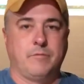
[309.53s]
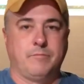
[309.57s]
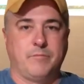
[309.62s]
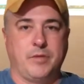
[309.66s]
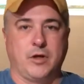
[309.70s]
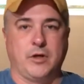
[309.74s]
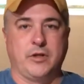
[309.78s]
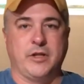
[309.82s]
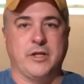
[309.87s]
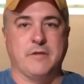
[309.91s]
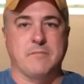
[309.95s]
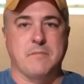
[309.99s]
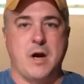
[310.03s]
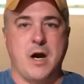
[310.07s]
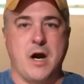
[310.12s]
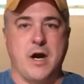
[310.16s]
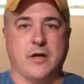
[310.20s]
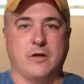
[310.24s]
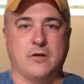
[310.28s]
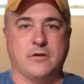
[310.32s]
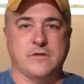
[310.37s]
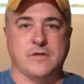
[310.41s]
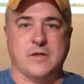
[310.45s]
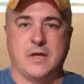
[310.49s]
building
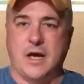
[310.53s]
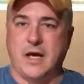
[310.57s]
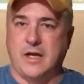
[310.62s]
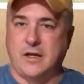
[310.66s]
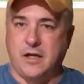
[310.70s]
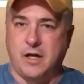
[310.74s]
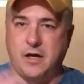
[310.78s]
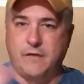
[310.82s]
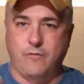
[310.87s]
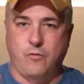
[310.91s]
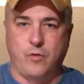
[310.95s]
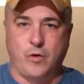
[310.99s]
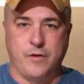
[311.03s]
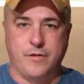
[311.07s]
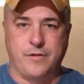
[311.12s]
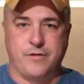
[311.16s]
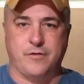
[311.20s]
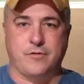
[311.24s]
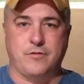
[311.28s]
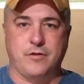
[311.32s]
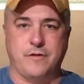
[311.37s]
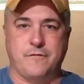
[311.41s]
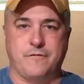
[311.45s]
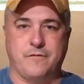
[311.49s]
models. I love
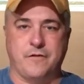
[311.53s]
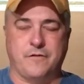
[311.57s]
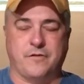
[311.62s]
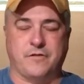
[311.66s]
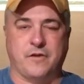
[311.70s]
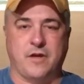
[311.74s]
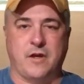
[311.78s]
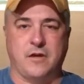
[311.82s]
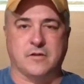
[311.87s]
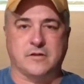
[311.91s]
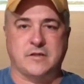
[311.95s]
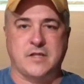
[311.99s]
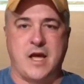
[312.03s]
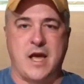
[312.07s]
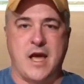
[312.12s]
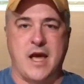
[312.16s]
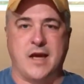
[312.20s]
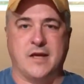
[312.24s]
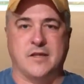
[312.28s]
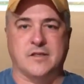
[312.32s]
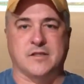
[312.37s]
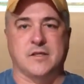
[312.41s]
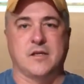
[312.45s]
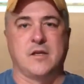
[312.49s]
1/35th scale
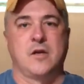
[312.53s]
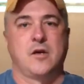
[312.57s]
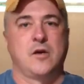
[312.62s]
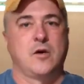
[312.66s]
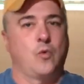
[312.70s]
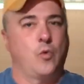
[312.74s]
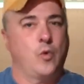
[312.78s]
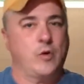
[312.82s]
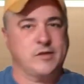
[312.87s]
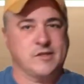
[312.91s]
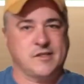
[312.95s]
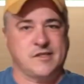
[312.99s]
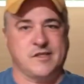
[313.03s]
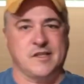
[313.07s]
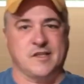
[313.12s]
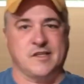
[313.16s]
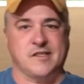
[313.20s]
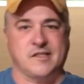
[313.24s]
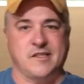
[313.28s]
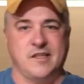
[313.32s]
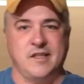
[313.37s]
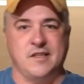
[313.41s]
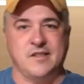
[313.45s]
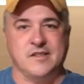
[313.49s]
tanks,
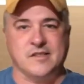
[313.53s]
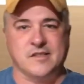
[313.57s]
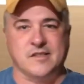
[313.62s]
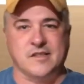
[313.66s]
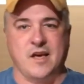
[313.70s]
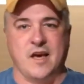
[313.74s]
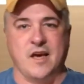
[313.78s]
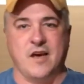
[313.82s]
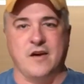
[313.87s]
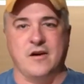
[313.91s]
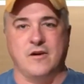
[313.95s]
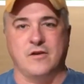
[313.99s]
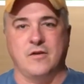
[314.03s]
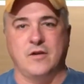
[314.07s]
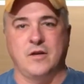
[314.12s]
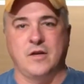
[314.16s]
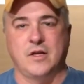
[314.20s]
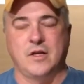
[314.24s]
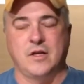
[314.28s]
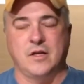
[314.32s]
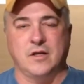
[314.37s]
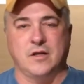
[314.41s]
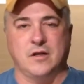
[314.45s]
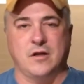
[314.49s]
1/16th scale
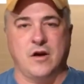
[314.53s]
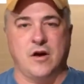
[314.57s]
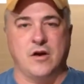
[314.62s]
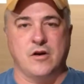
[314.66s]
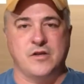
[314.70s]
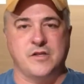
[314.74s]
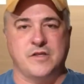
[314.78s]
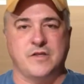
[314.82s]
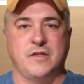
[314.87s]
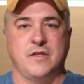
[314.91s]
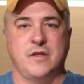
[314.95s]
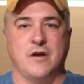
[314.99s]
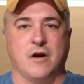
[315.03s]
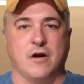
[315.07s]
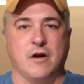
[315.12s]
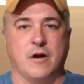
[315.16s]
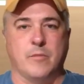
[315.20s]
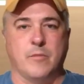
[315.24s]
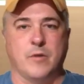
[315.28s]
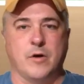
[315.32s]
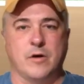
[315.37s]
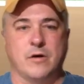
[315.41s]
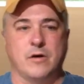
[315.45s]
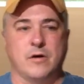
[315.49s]
RC
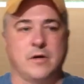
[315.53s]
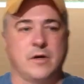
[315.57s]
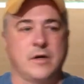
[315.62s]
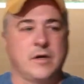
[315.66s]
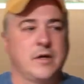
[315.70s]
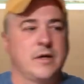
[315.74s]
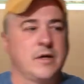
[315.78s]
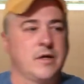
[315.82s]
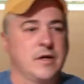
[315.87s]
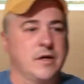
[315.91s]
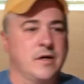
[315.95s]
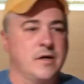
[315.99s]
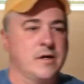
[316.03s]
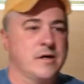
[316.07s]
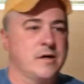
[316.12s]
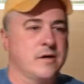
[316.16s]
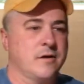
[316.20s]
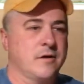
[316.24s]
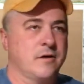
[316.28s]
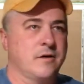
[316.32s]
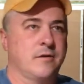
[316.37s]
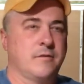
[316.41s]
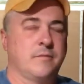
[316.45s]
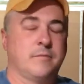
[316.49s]
armor,
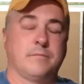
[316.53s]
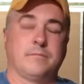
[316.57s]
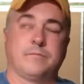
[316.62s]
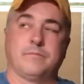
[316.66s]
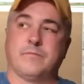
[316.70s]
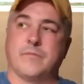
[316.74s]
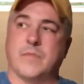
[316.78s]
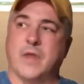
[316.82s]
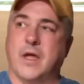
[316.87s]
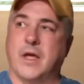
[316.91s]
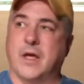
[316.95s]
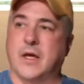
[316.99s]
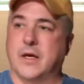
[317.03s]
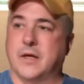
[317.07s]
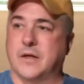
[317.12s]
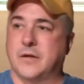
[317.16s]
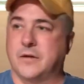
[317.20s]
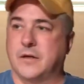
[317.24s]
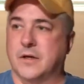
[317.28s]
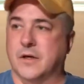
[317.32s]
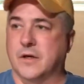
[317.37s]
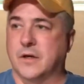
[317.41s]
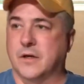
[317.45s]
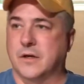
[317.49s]
and
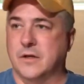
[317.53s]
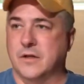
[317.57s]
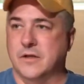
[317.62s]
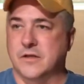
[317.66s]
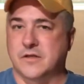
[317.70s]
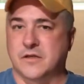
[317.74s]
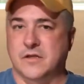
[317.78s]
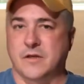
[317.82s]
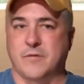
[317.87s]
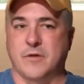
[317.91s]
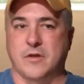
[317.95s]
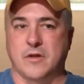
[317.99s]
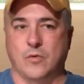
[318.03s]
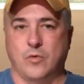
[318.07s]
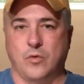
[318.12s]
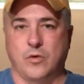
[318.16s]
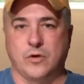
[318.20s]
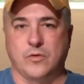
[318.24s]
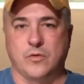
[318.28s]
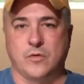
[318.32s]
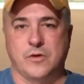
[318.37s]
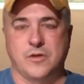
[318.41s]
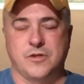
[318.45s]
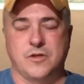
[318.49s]
some of the
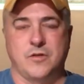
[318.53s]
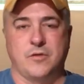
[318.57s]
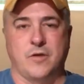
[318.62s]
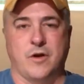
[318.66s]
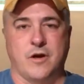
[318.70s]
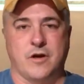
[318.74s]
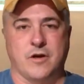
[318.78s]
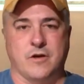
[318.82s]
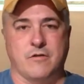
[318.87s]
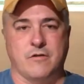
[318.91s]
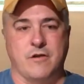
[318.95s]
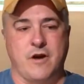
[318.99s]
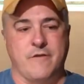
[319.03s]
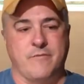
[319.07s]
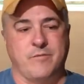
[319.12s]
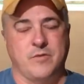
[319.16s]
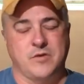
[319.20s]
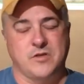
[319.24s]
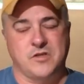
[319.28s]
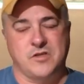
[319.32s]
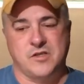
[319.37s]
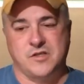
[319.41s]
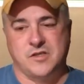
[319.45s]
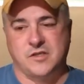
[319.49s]
World War II aircraft.
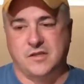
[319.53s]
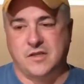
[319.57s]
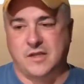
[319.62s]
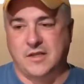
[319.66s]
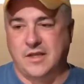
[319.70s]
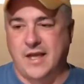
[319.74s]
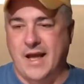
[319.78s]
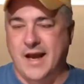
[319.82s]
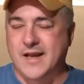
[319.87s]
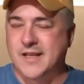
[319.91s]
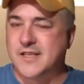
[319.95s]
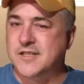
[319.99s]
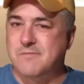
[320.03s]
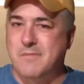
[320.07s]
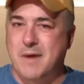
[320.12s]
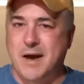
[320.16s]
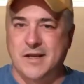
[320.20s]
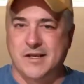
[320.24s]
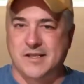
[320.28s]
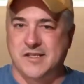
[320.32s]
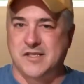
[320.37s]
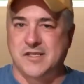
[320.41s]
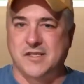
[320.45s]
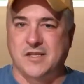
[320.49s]
But it's just, that is
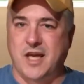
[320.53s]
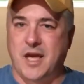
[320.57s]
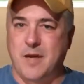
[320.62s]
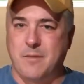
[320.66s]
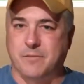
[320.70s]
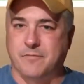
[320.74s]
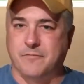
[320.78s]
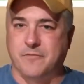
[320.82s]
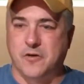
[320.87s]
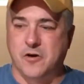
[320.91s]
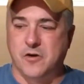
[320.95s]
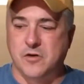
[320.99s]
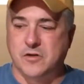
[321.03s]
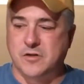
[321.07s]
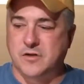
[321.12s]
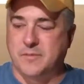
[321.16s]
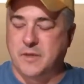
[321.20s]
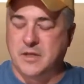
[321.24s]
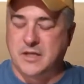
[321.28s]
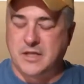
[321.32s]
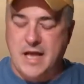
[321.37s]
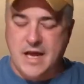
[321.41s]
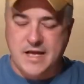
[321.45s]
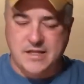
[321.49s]
my escape, folks. I
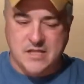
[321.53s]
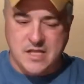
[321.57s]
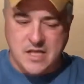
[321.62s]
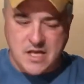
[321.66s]
mean,